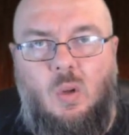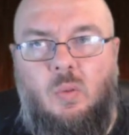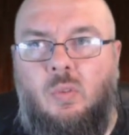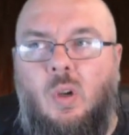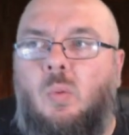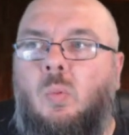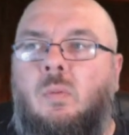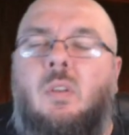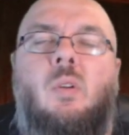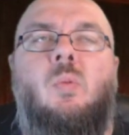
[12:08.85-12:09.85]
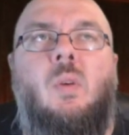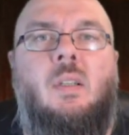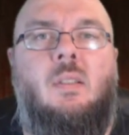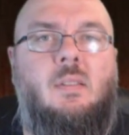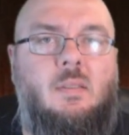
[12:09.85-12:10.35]
No, no
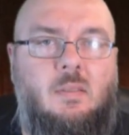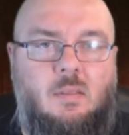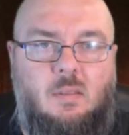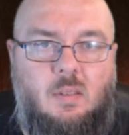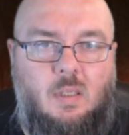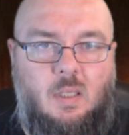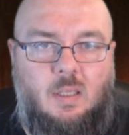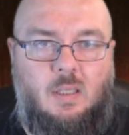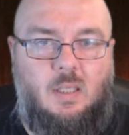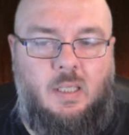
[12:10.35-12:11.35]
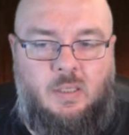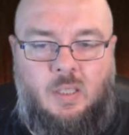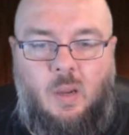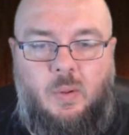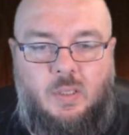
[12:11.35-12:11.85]
one is
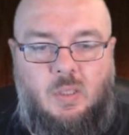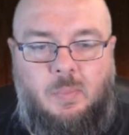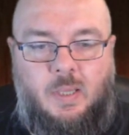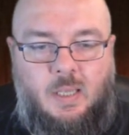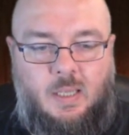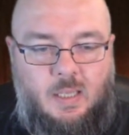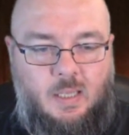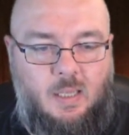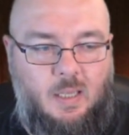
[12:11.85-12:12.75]
going to be